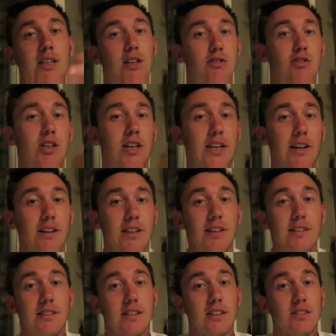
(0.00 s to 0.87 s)
go check out
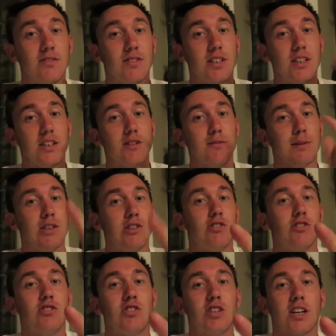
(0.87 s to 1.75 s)
yesterday's video, make
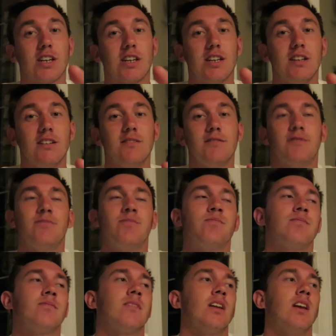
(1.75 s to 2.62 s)
sure you check in.
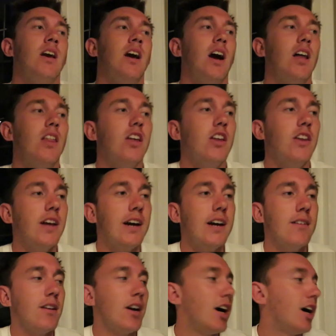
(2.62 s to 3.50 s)
Other than
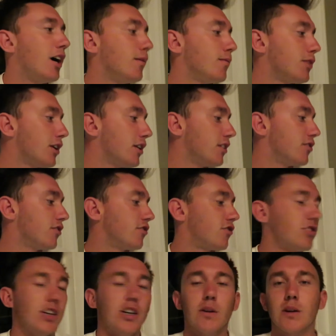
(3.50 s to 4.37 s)
that, I'm going to
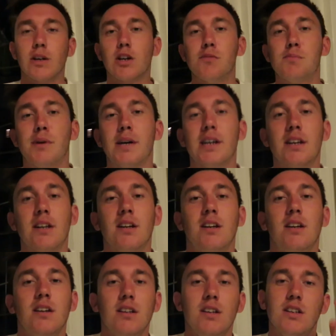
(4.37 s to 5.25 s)
just chill and go to bed.
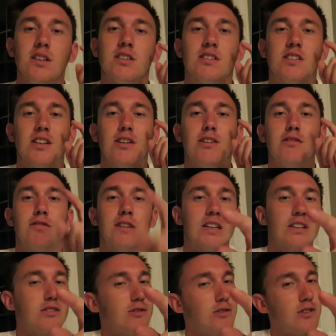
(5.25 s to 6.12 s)
So
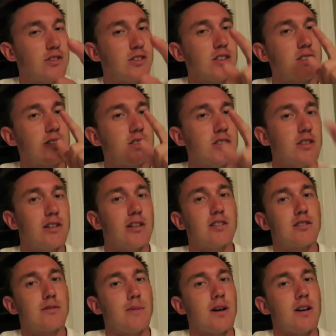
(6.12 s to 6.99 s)
thanks for watching. I'll see you
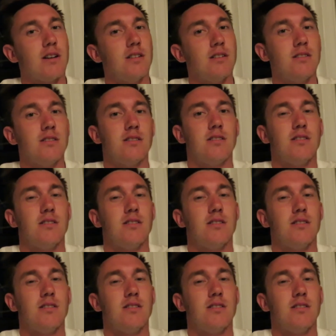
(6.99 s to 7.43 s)
guys tomorrow.